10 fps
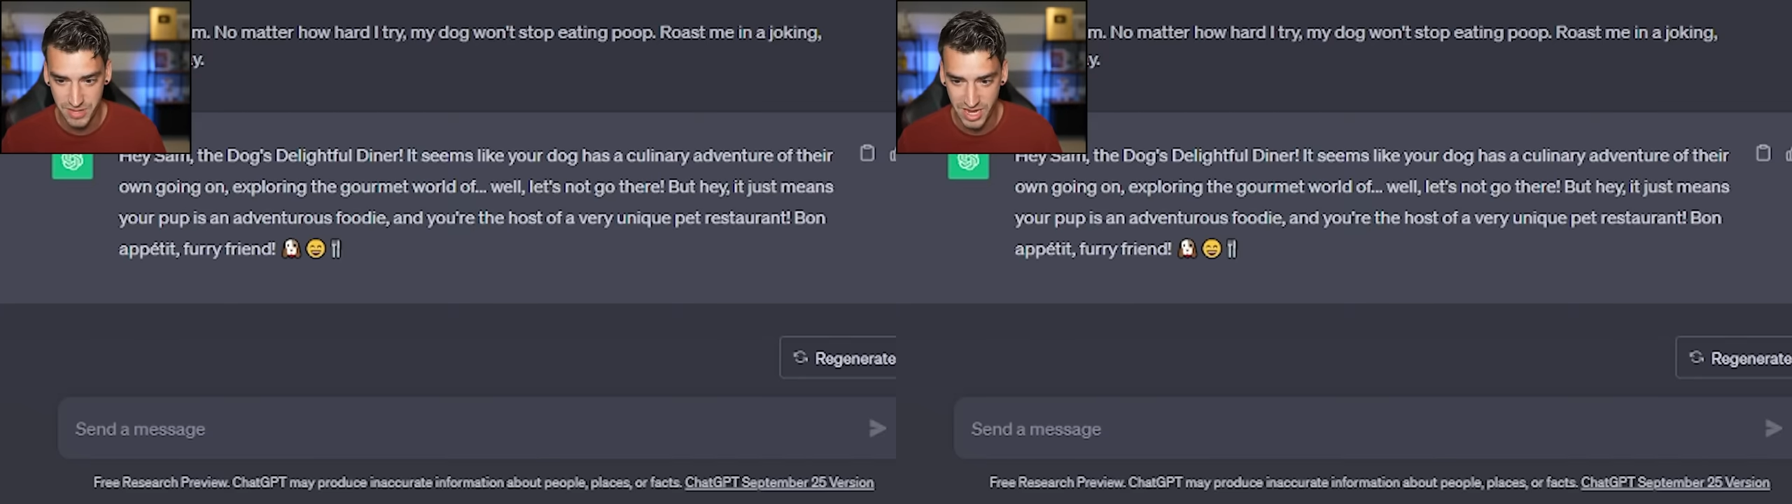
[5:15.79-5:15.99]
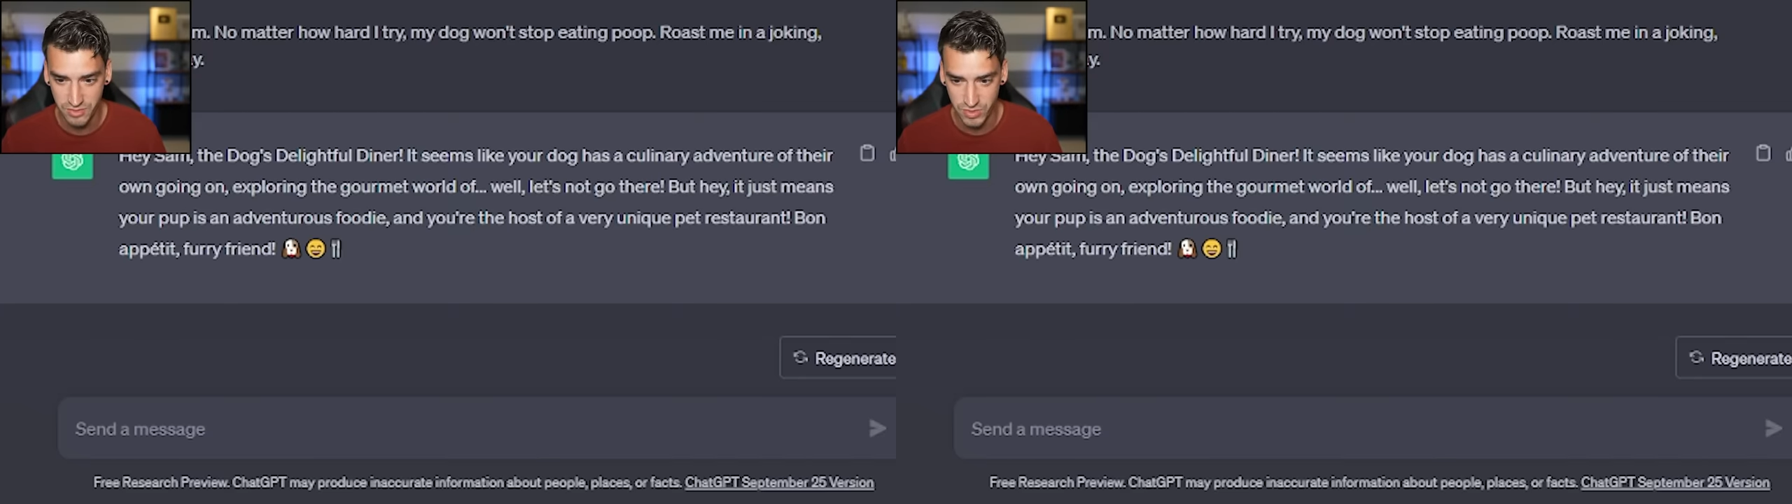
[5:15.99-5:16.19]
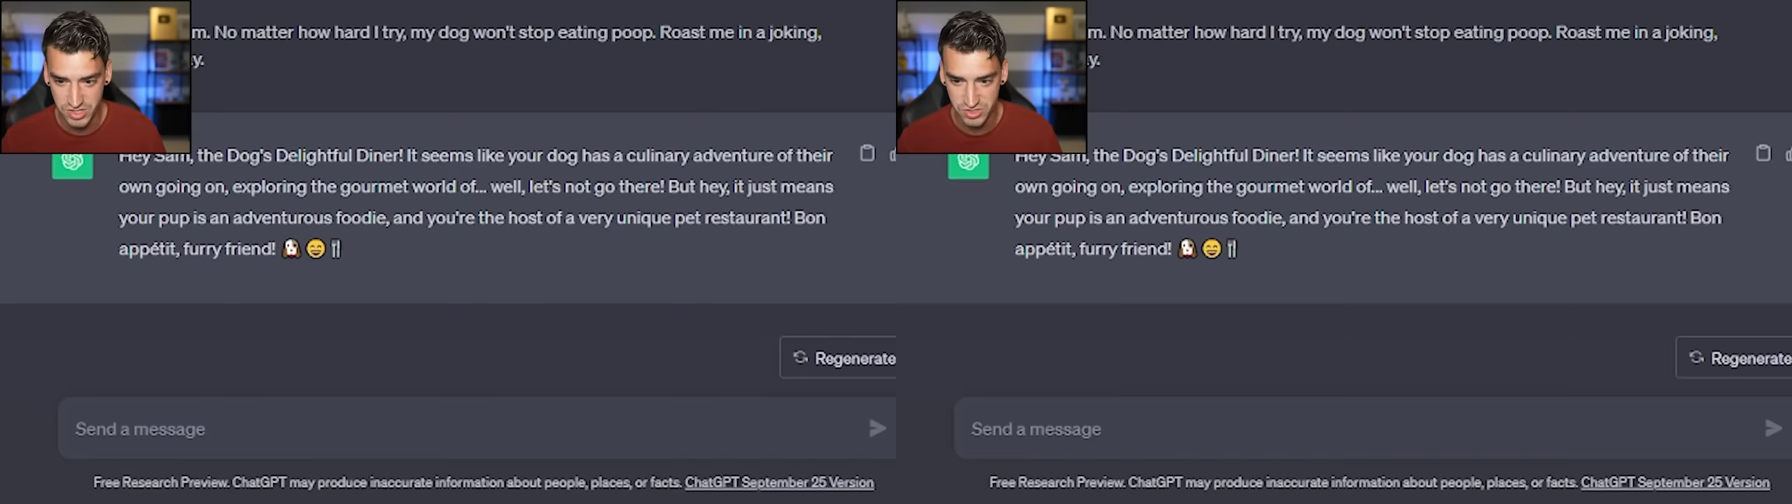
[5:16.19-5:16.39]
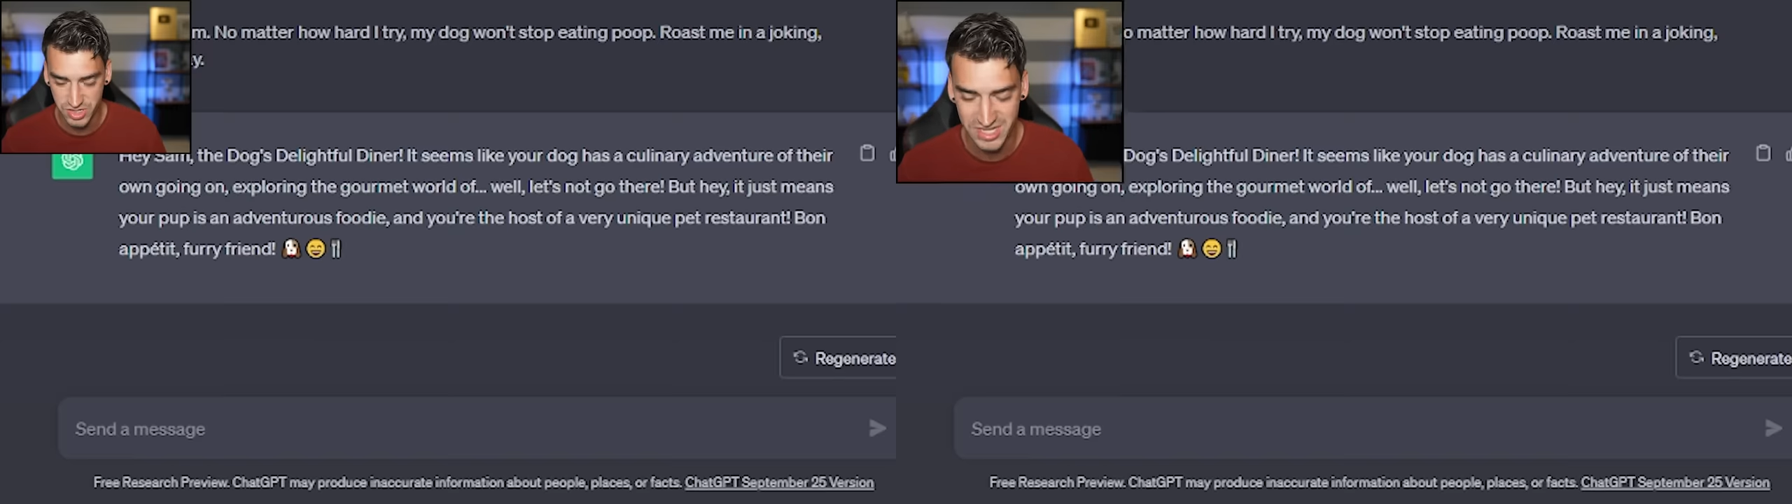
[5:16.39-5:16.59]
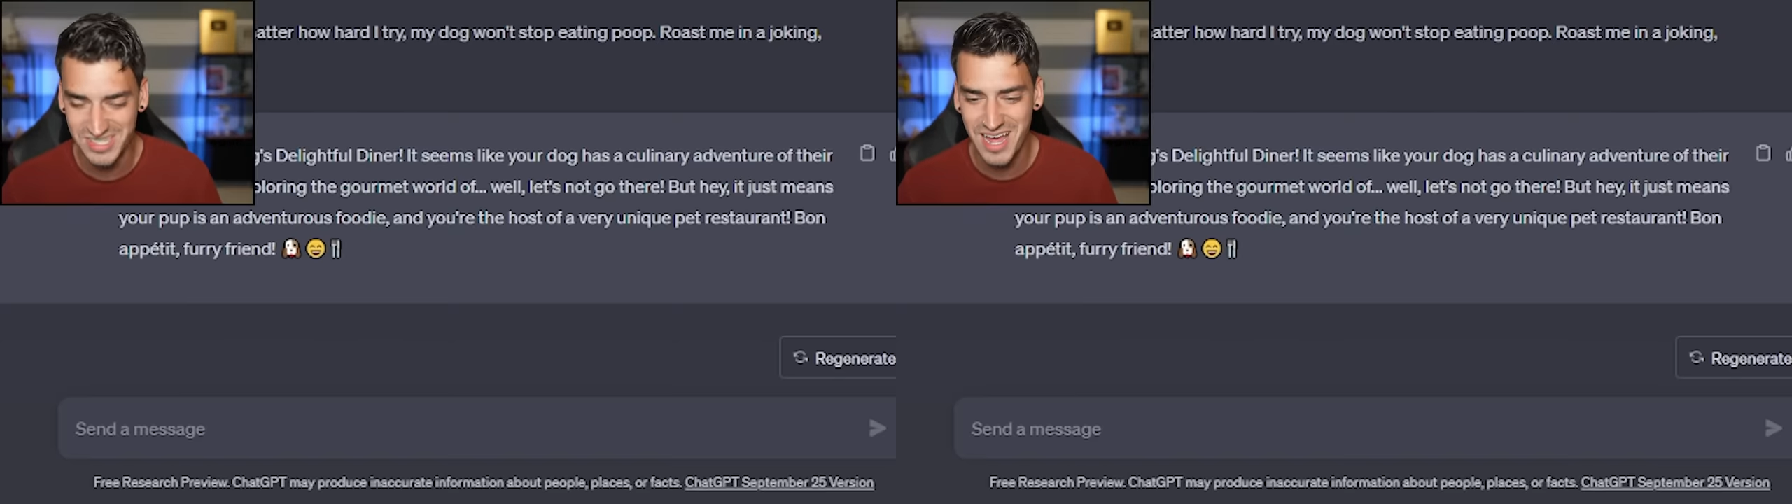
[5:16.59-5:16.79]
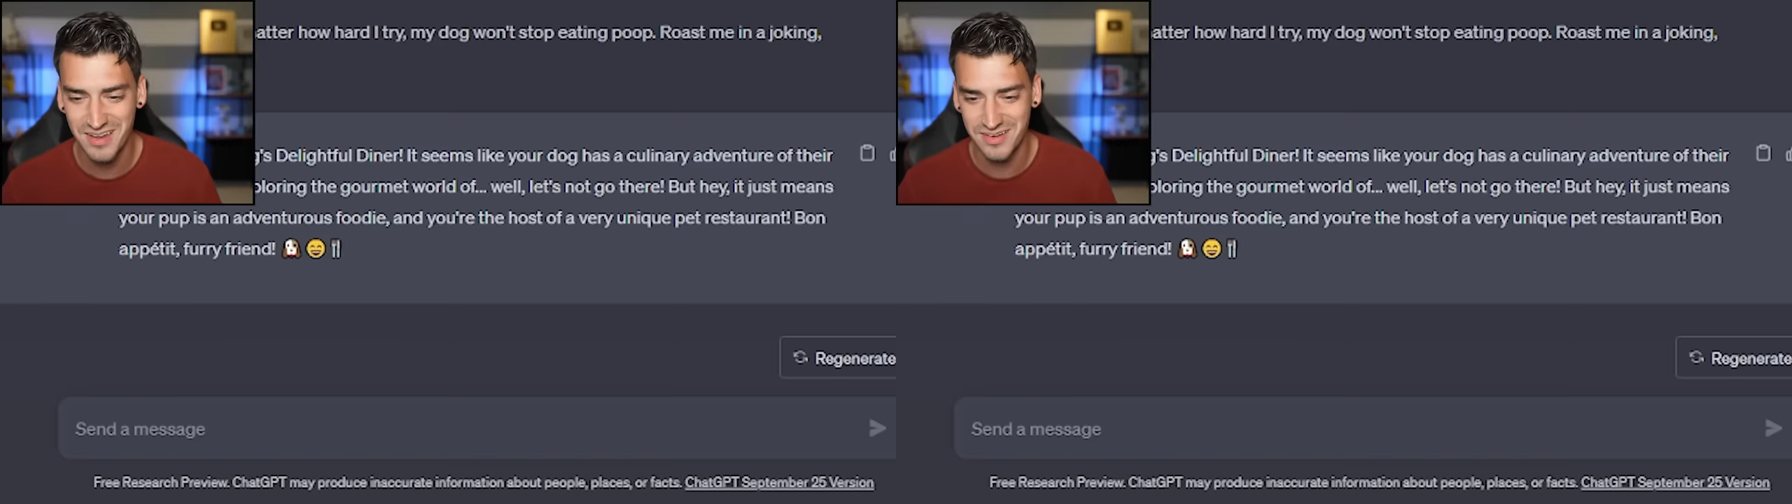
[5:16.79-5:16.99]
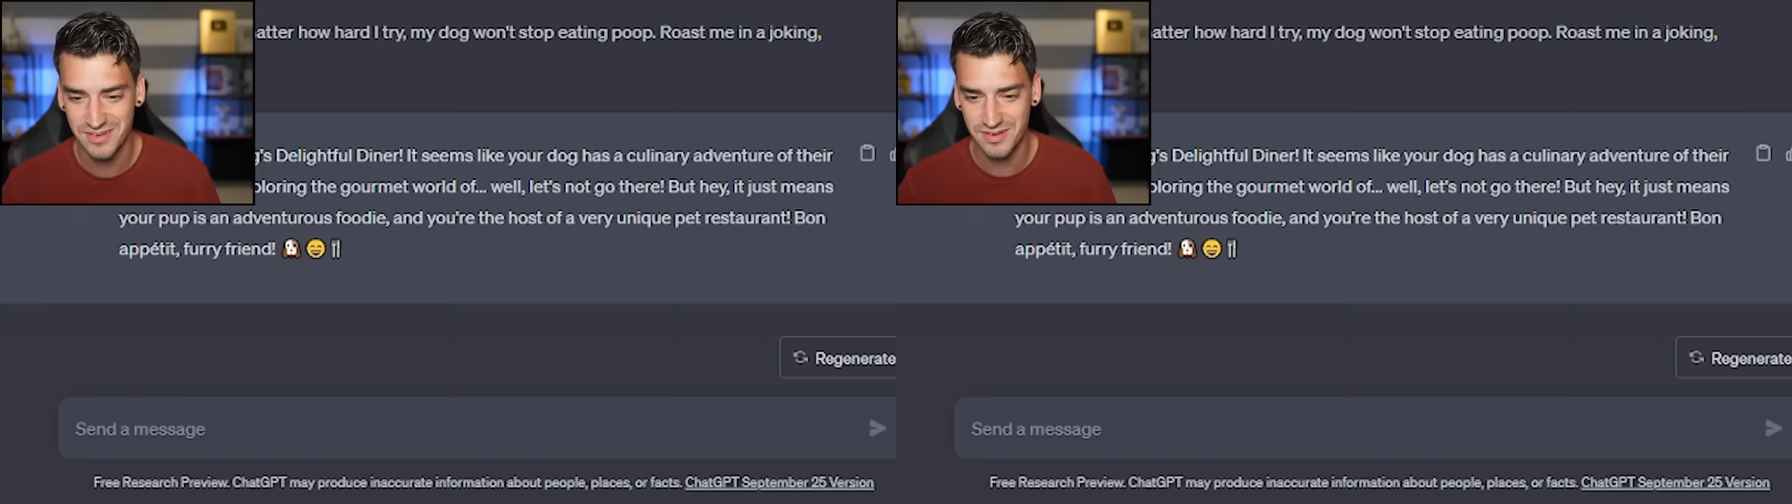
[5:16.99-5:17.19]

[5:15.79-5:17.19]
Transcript: pet restaurant. It's not...